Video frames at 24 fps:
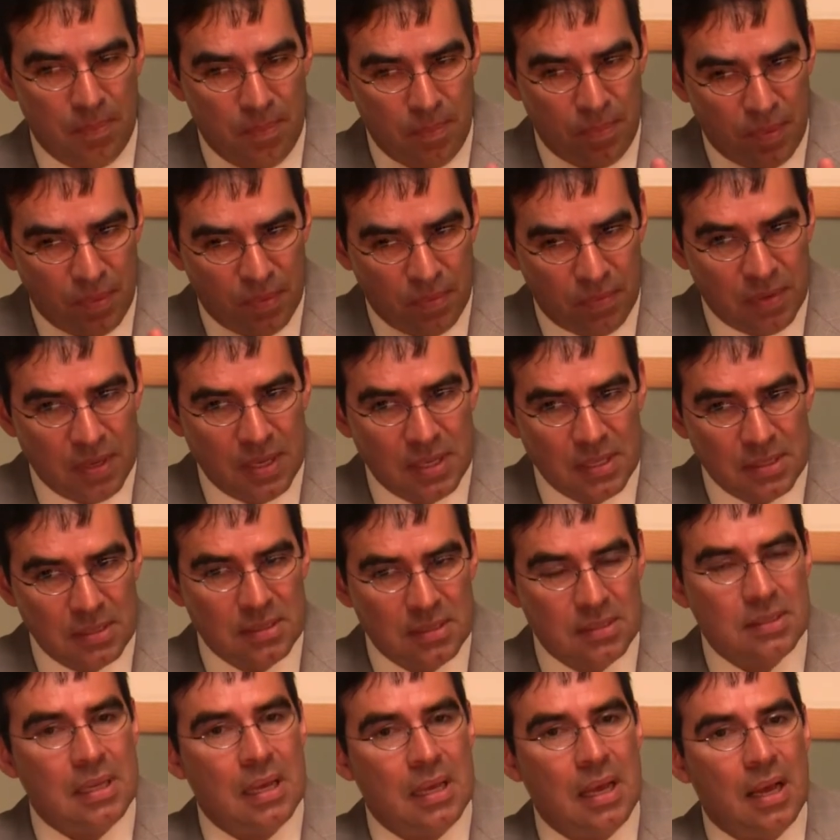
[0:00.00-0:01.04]

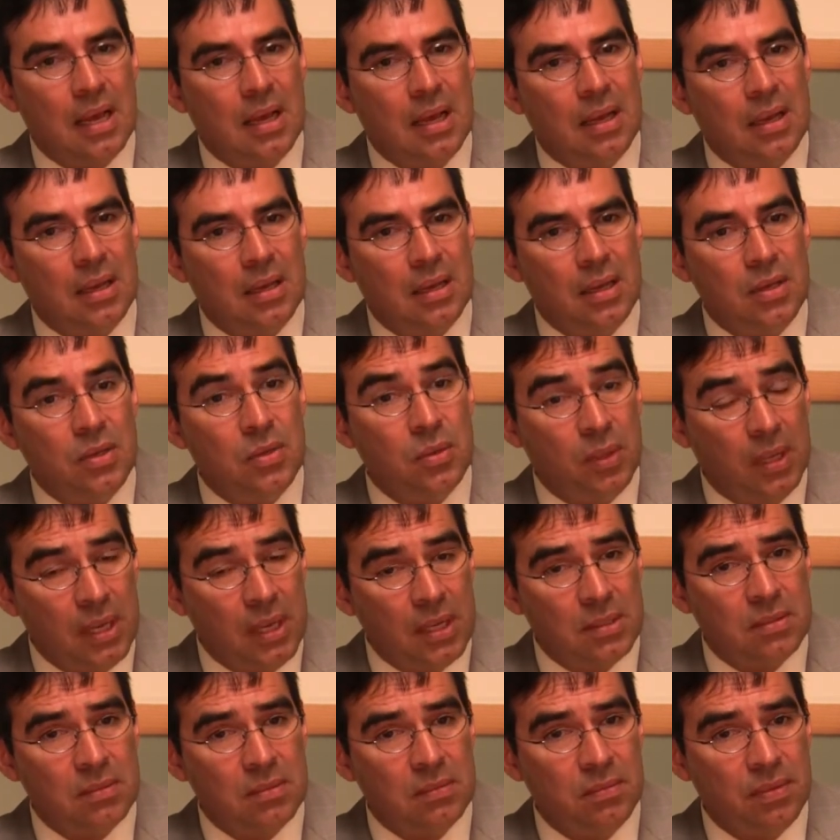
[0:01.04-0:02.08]
provides uh,
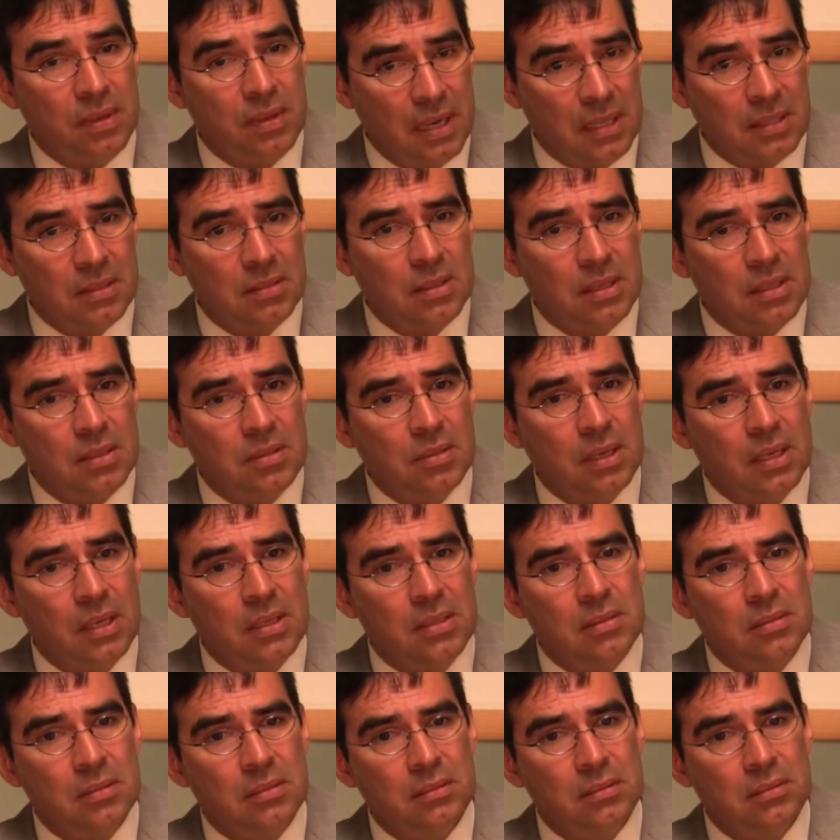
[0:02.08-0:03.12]
education, financial
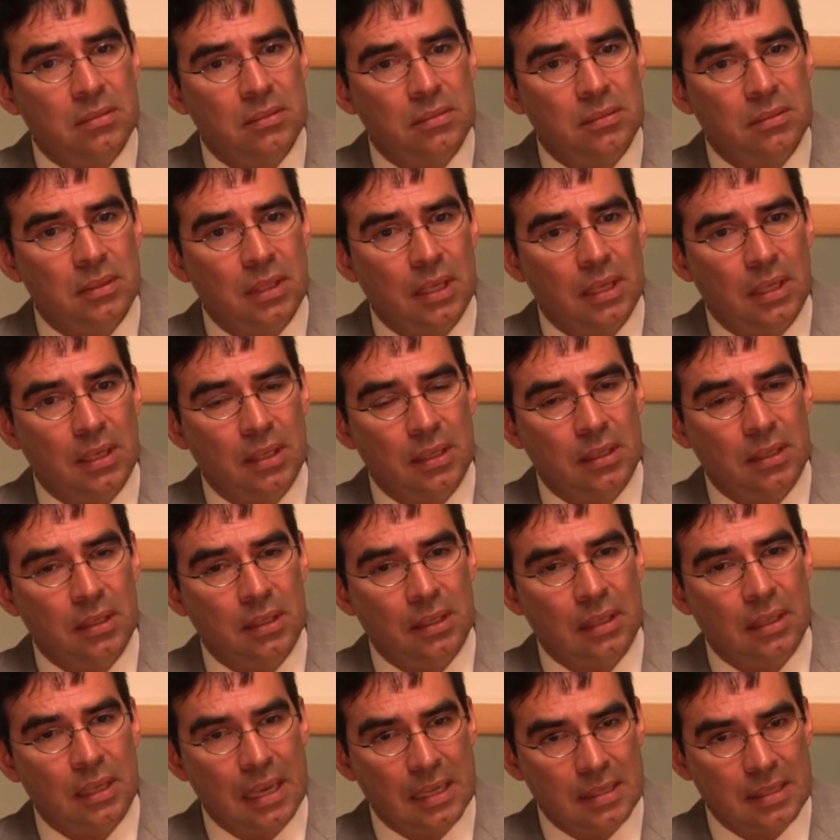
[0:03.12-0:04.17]
education uh,
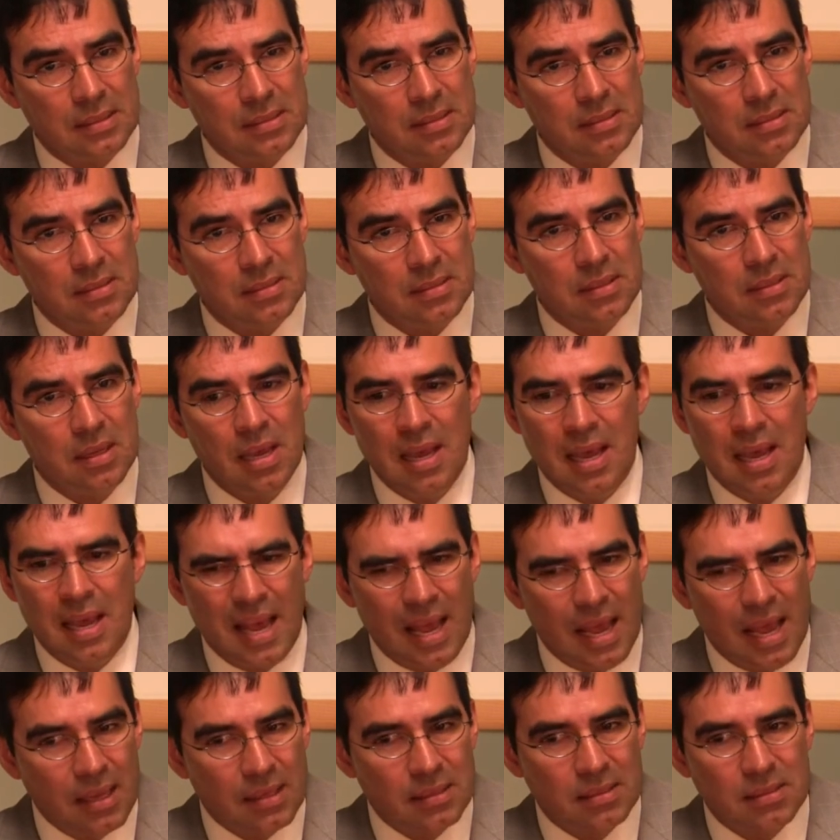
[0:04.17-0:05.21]
classes,
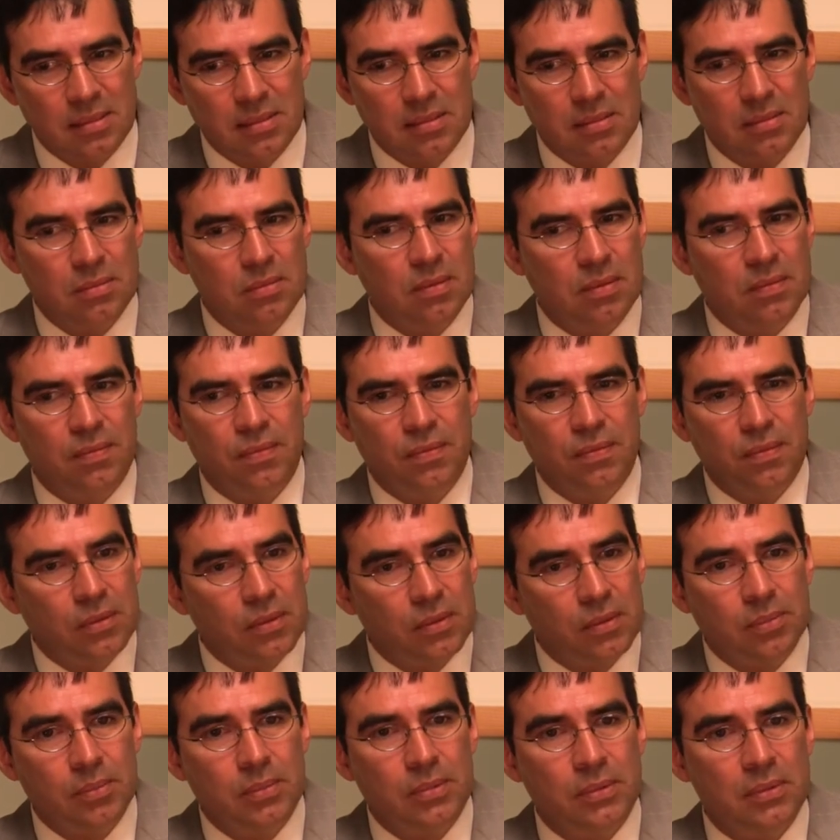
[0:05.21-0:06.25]
access to
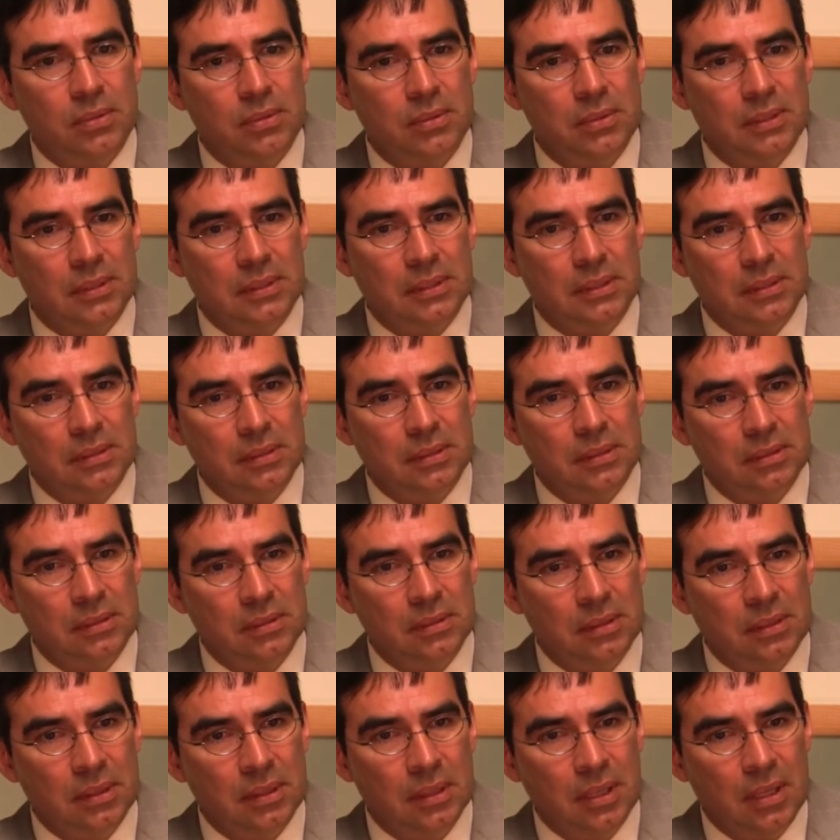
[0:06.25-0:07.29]
affordable and,
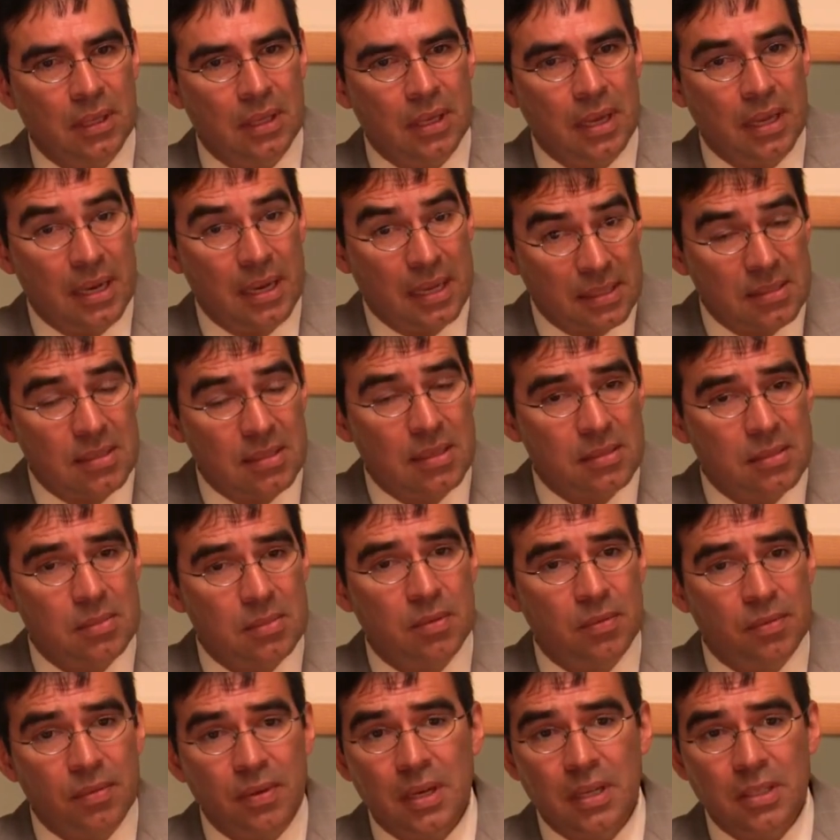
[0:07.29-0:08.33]
and
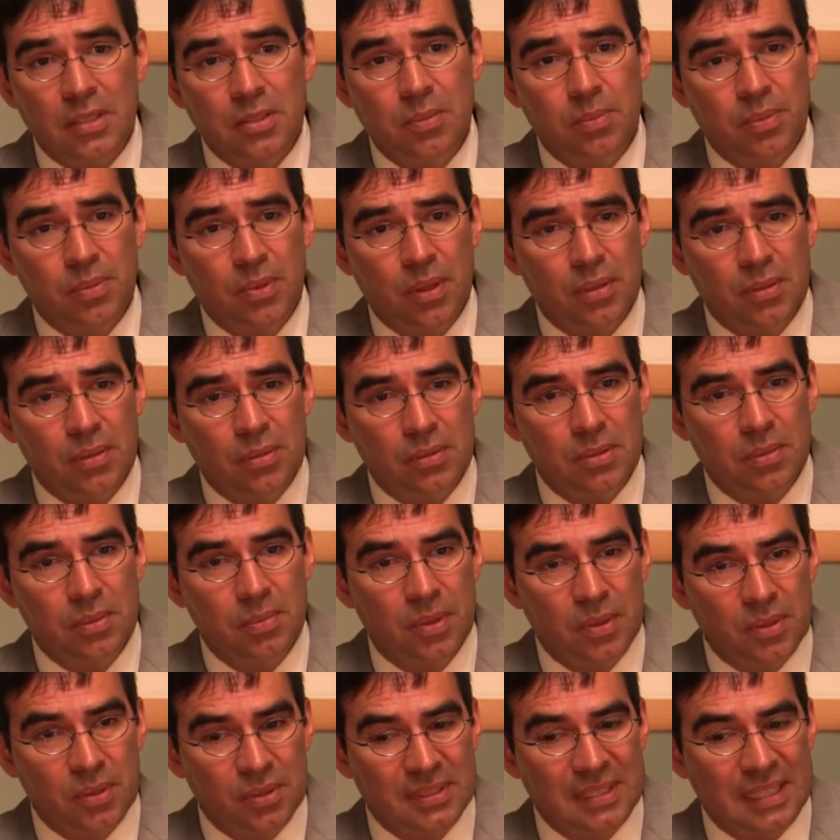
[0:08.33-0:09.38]
accessible financial products, the
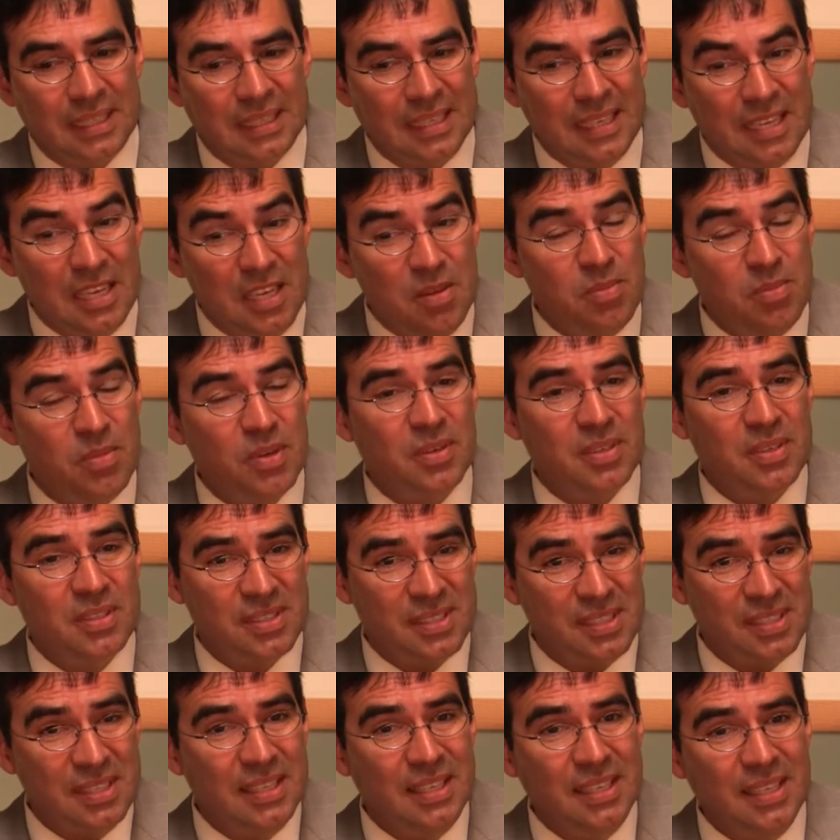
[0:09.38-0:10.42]
products that
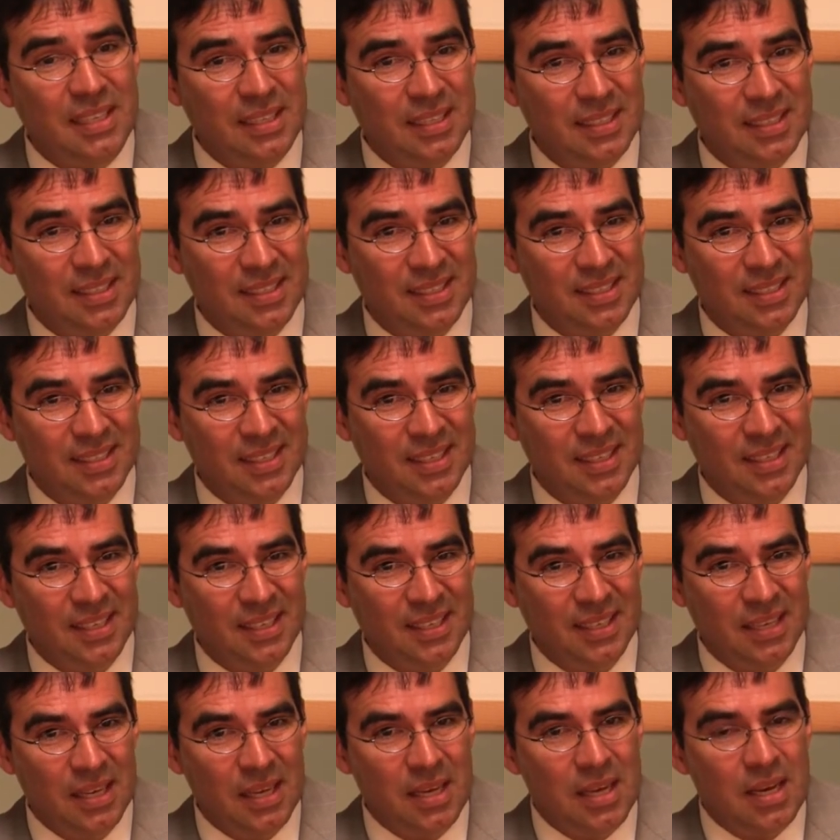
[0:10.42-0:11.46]
immigrants need.
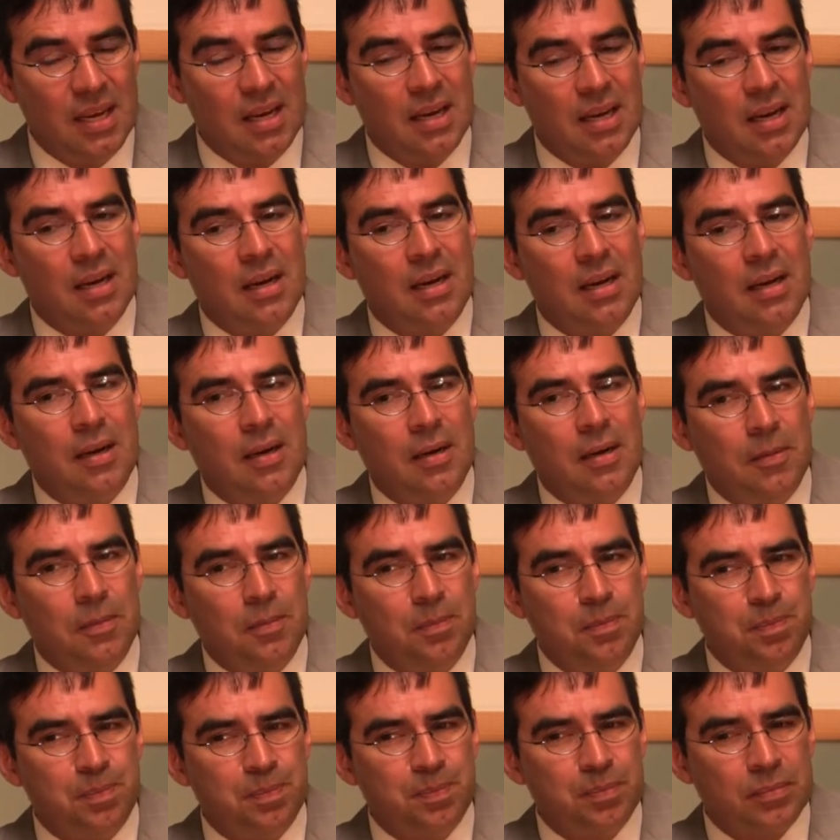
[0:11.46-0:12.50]
Um,
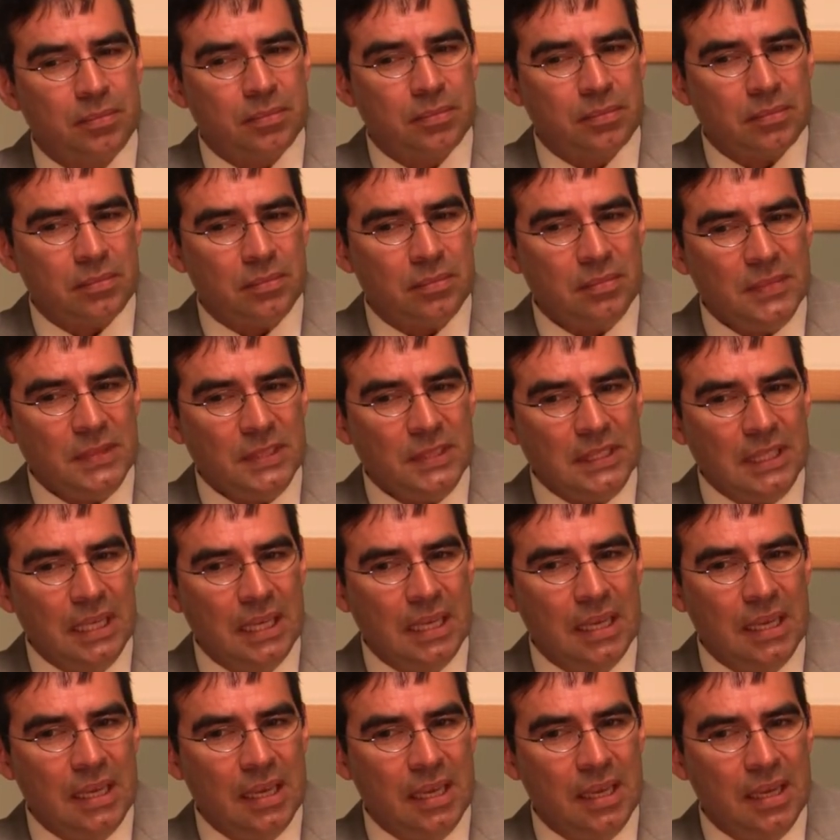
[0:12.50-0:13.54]

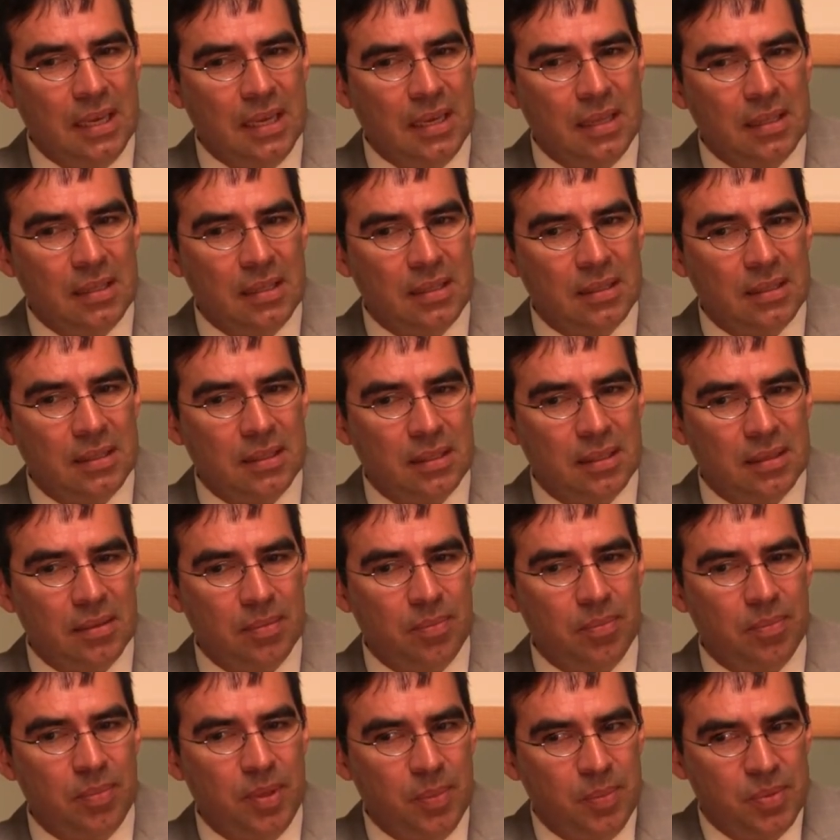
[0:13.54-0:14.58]
and
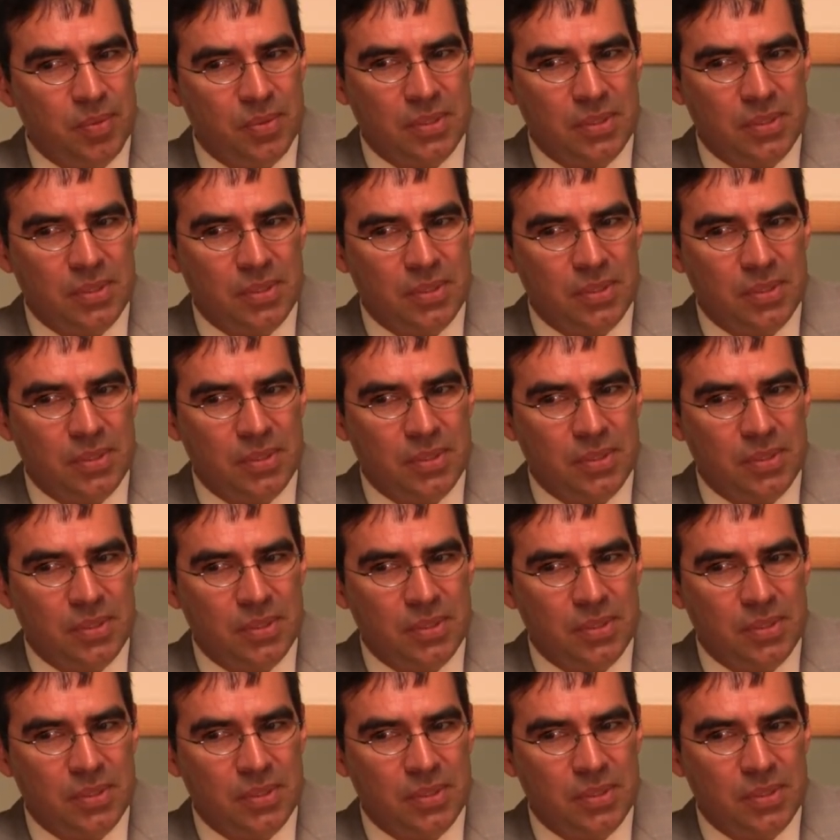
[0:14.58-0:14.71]
people